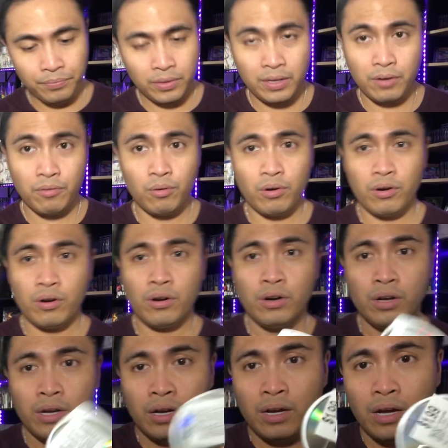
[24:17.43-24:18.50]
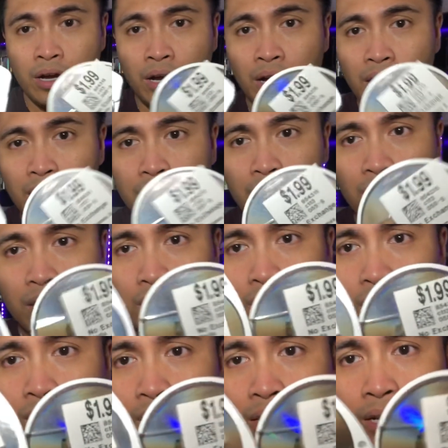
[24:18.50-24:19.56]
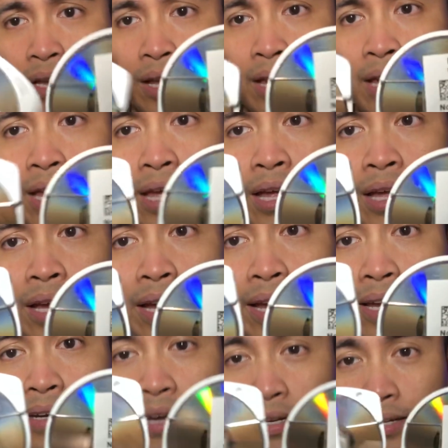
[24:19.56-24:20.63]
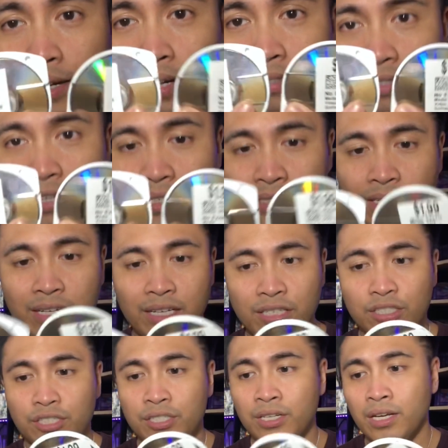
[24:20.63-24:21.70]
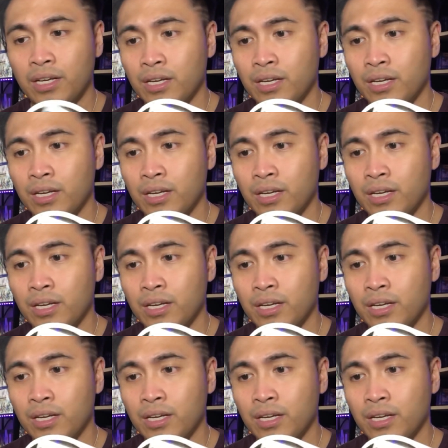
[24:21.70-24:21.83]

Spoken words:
They were $1.99 each.